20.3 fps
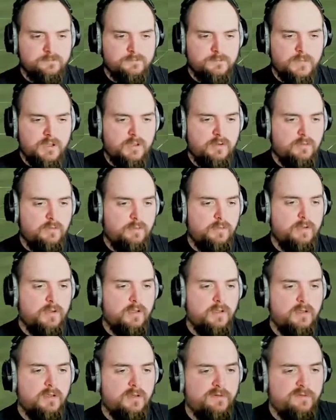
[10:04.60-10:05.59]
Oh, we pull
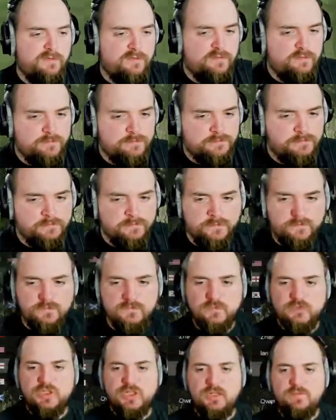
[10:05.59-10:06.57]
it off.
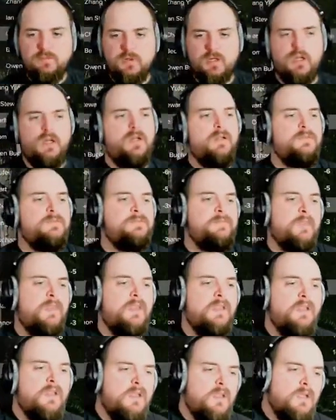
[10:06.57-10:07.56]
Take par.
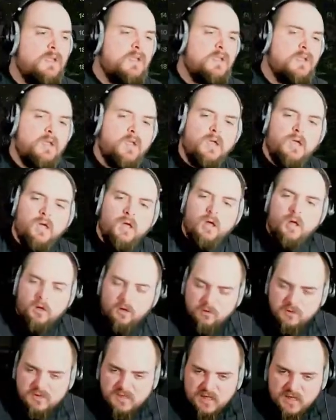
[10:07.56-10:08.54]

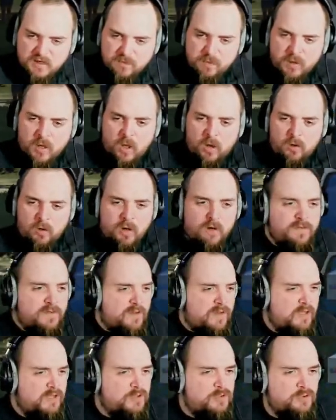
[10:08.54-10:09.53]
We'll take par after
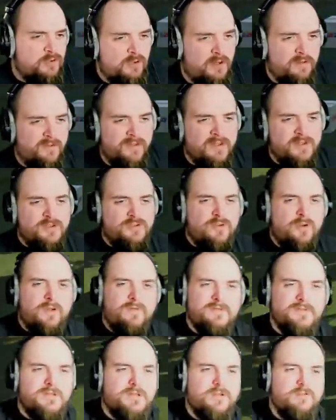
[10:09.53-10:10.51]
that drive. That drive
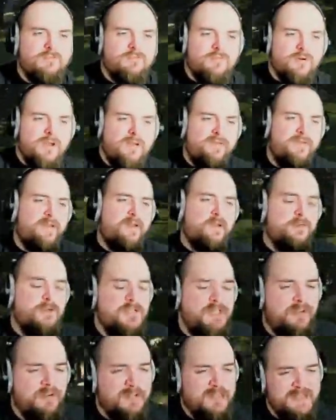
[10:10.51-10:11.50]
was horrific. We
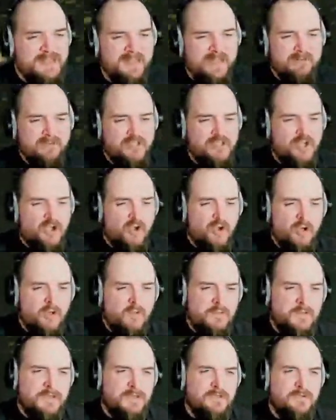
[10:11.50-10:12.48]
still need to get our
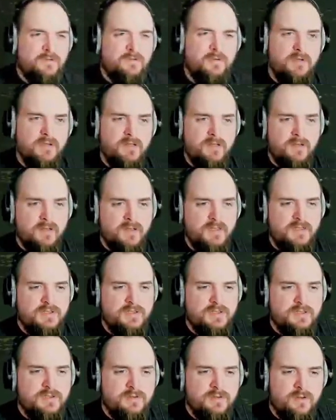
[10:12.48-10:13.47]
timing sorted. Like, it's
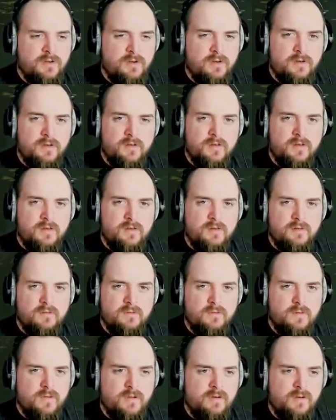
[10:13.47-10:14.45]
just not... Oh,
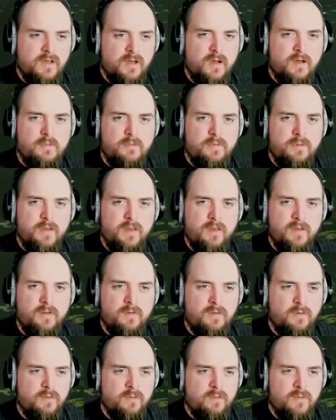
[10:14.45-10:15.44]
we're going
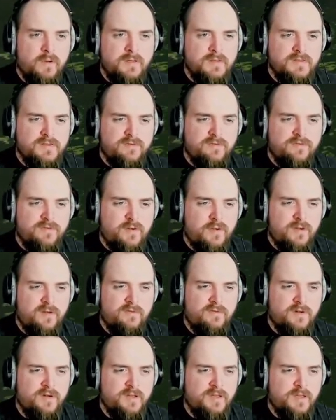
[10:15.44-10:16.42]
uphill. Where does the
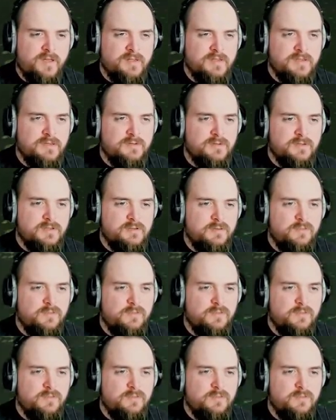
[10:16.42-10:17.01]
5-iron get us to us?